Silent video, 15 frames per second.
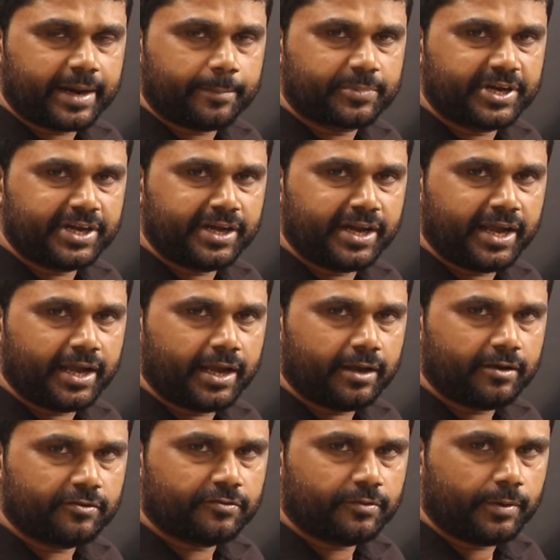kept
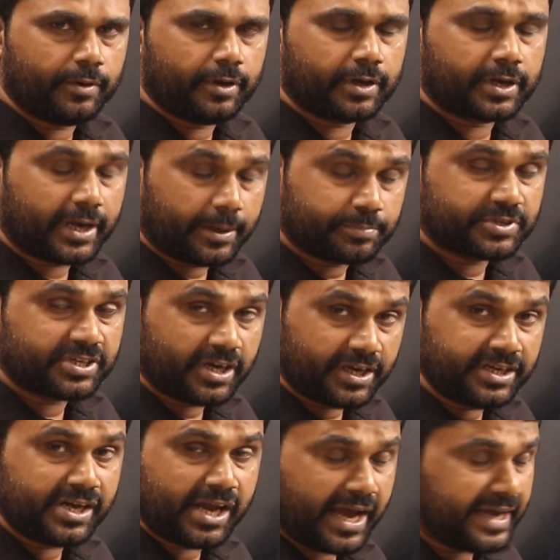
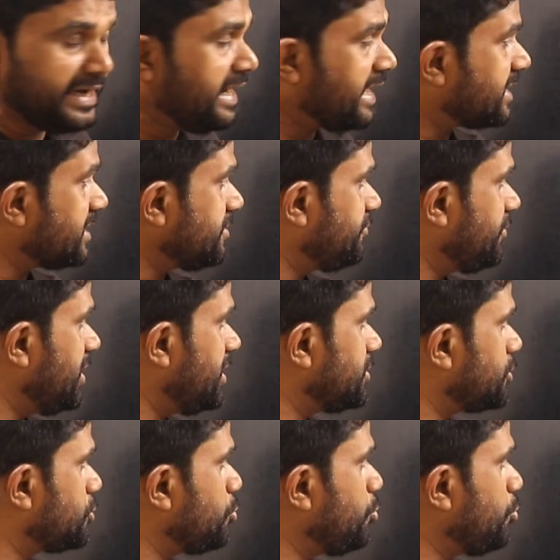in an electric field,